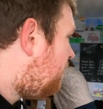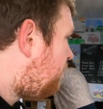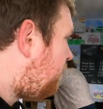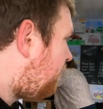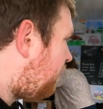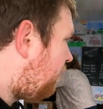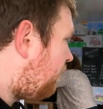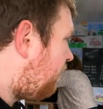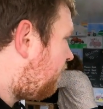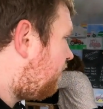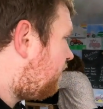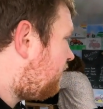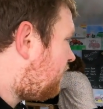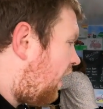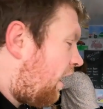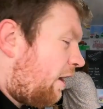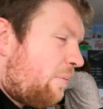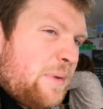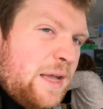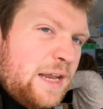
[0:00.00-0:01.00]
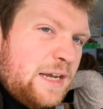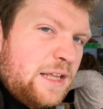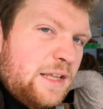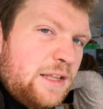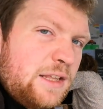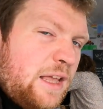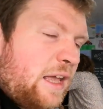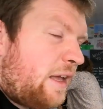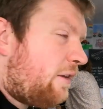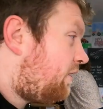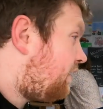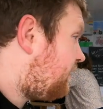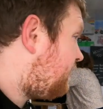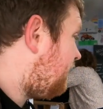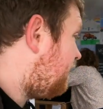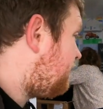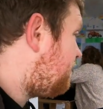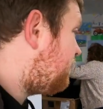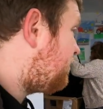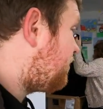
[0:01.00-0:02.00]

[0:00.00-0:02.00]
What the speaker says: but not many. This